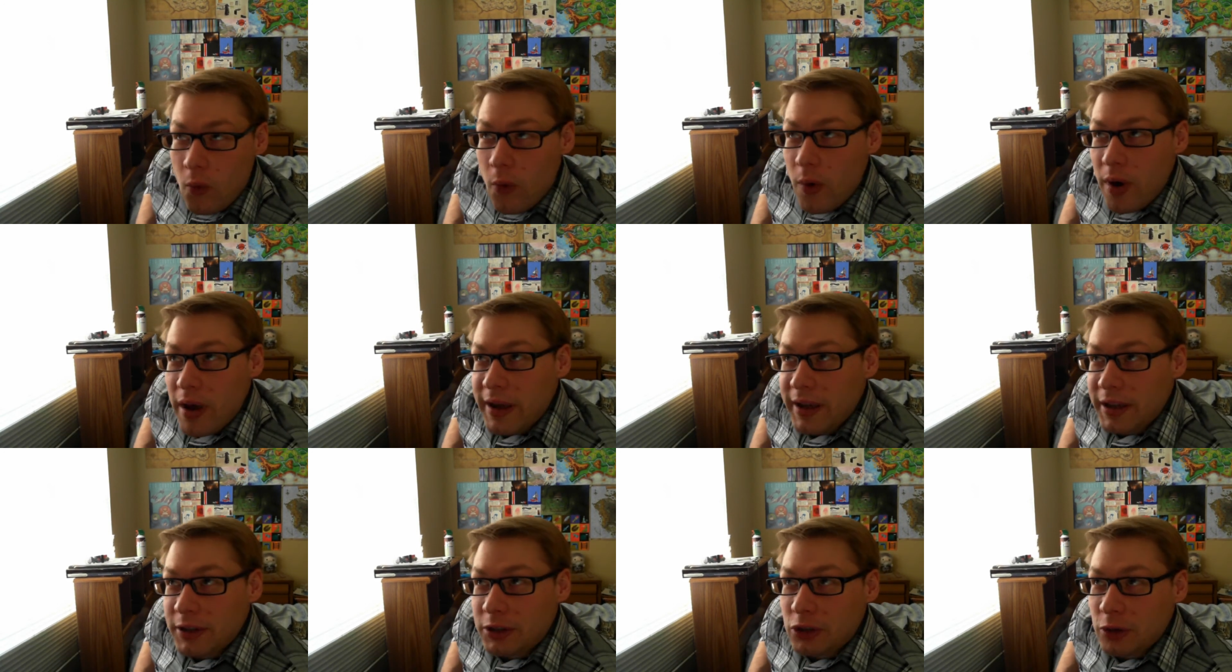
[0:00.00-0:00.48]

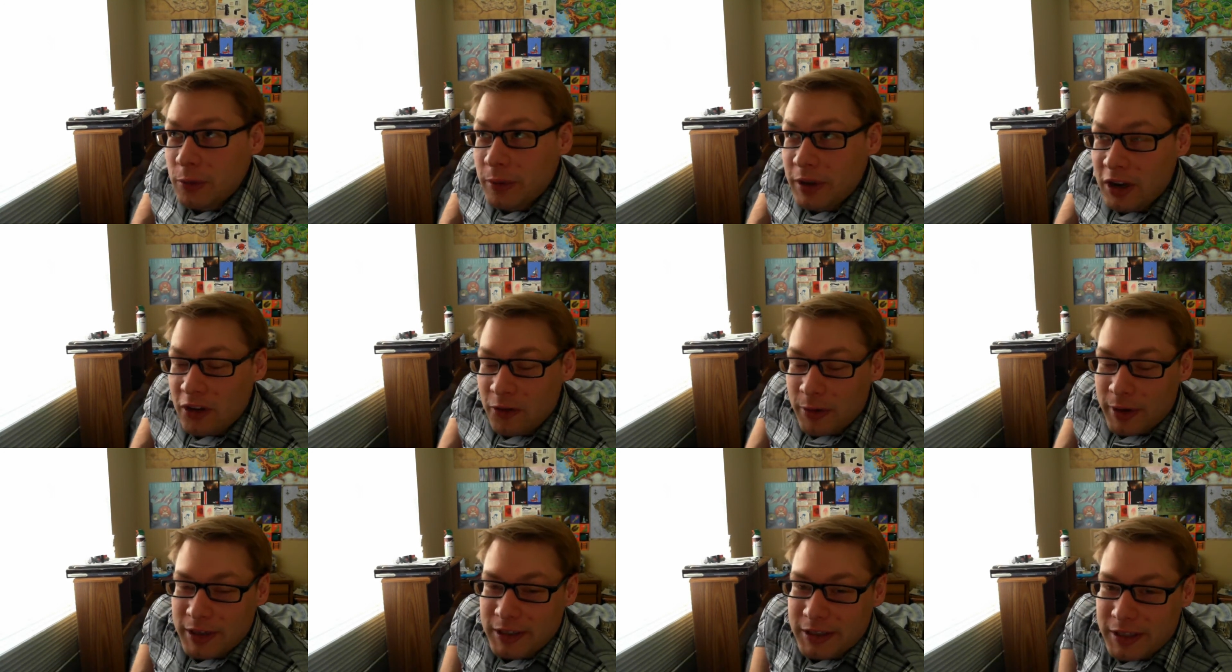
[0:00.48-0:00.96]
Way
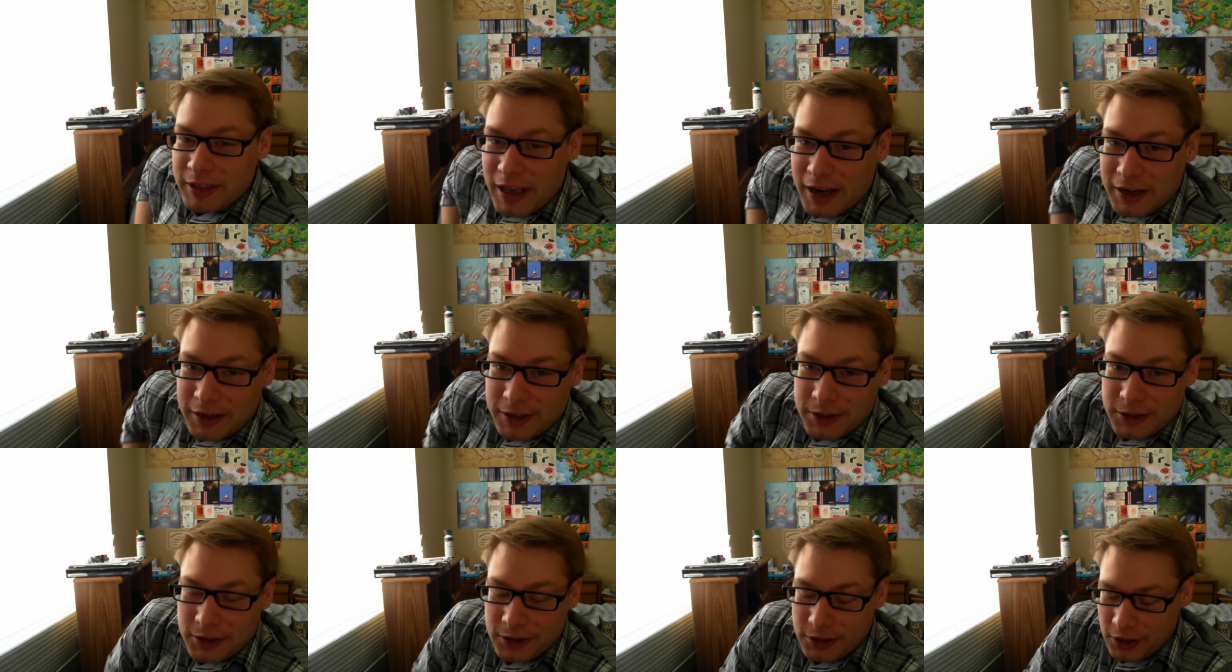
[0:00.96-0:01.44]
too many of my
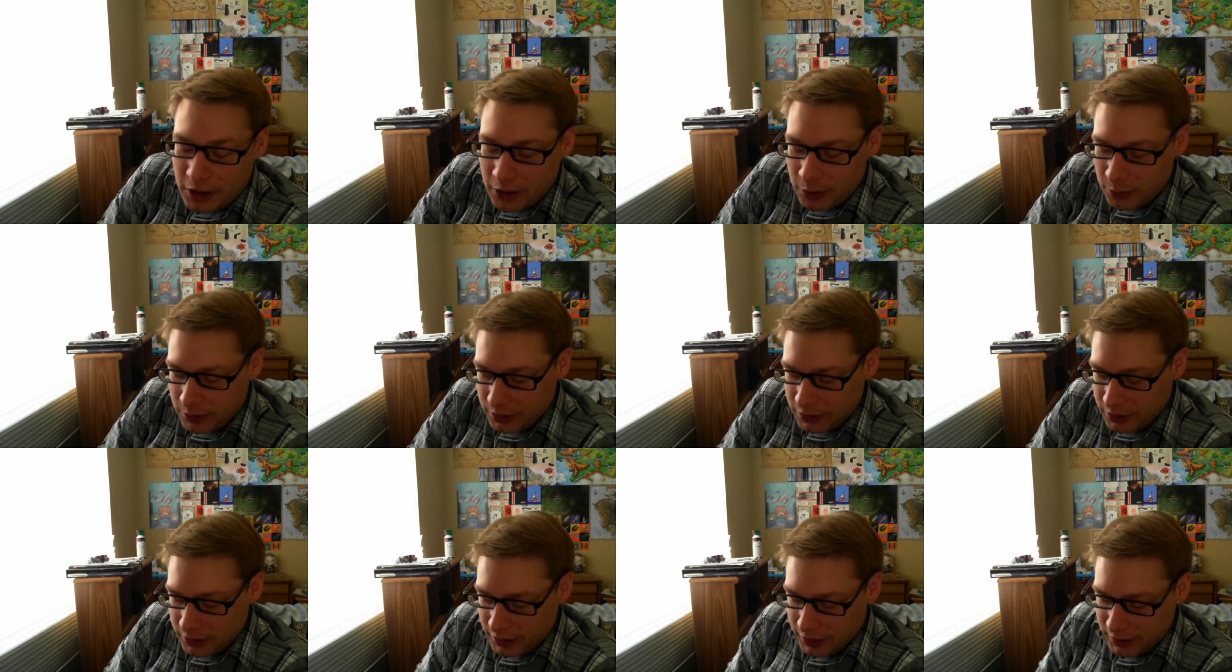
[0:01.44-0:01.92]
statuses
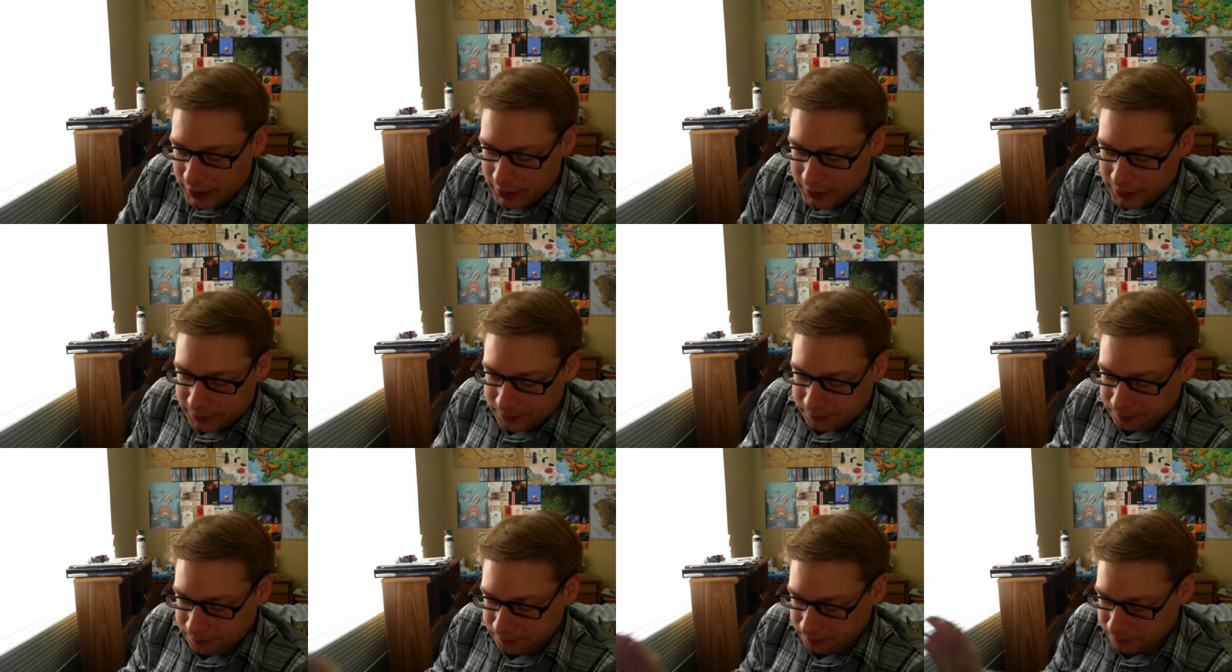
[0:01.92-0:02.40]
start with
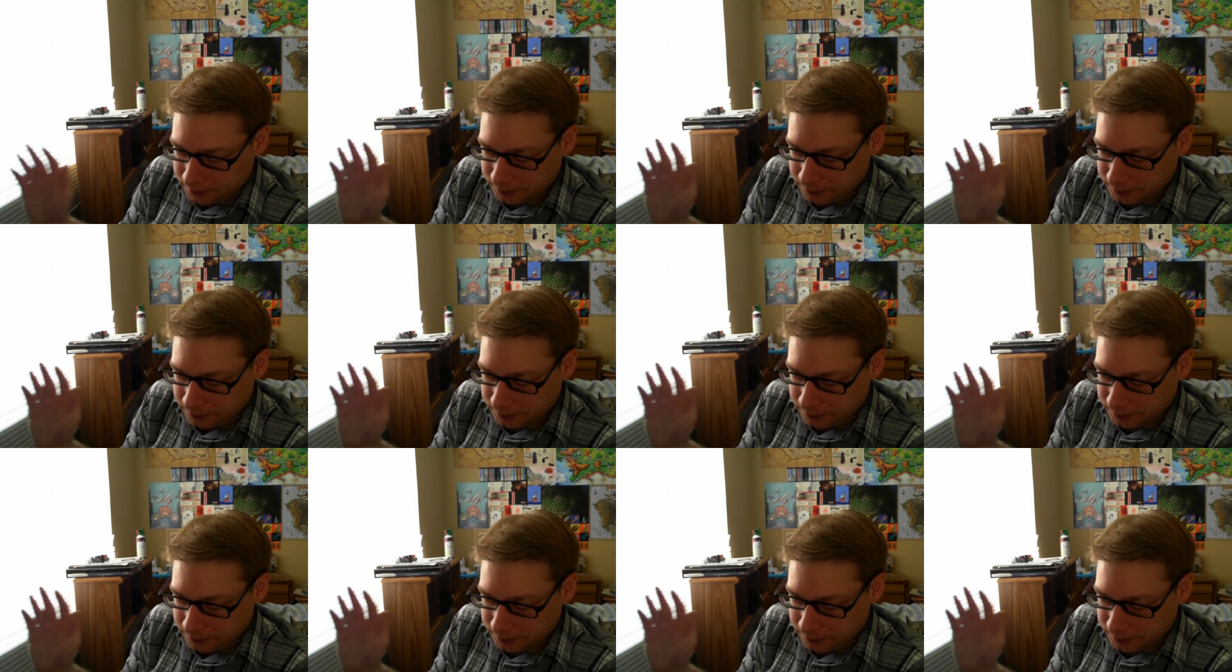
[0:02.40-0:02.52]
like,